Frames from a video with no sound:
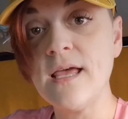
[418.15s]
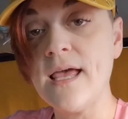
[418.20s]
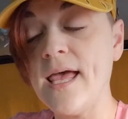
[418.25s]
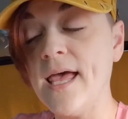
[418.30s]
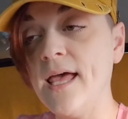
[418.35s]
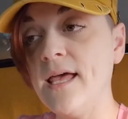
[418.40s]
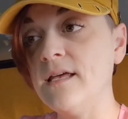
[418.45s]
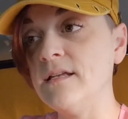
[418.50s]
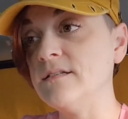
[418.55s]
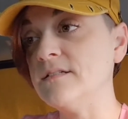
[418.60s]

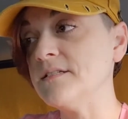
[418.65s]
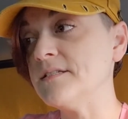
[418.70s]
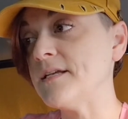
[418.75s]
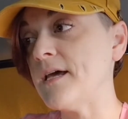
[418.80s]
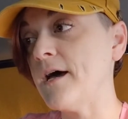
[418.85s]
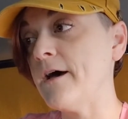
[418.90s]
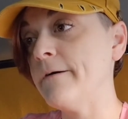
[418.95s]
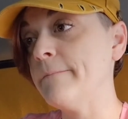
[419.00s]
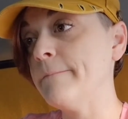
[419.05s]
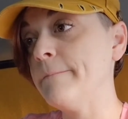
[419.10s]
and
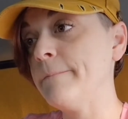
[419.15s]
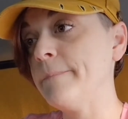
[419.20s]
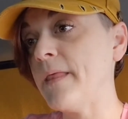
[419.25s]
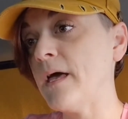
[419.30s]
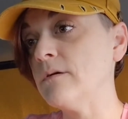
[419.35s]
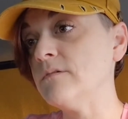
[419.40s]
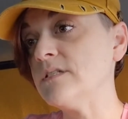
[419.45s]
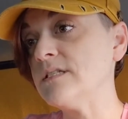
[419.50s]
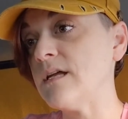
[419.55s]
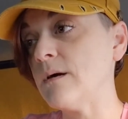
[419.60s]
um,
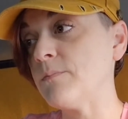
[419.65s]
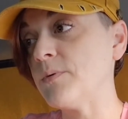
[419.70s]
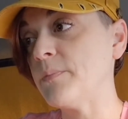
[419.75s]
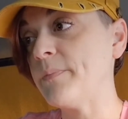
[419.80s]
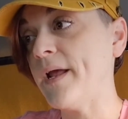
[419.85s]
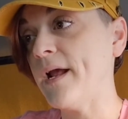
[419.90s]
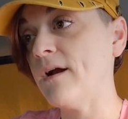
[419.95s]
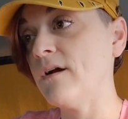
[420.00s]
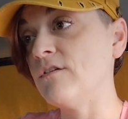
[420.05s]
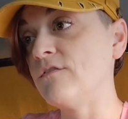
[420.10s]
I was not
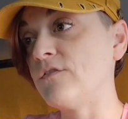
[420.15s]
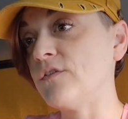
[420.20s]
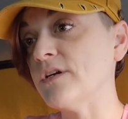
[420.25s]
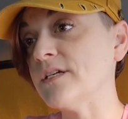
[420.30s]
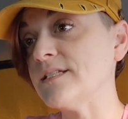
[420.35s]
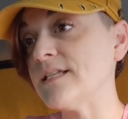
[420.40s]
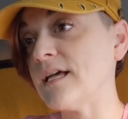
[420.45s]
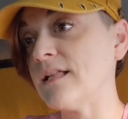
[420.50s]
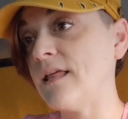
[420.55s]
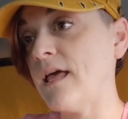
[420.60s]
prepared for
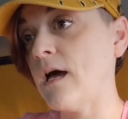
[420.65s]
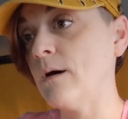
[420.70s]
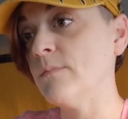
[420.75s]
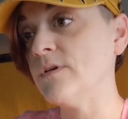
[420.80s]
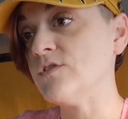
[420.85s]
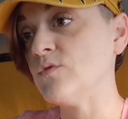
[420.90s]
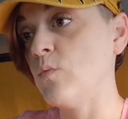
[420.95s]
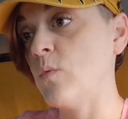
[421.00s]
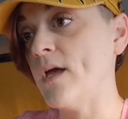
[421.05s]
exactly how much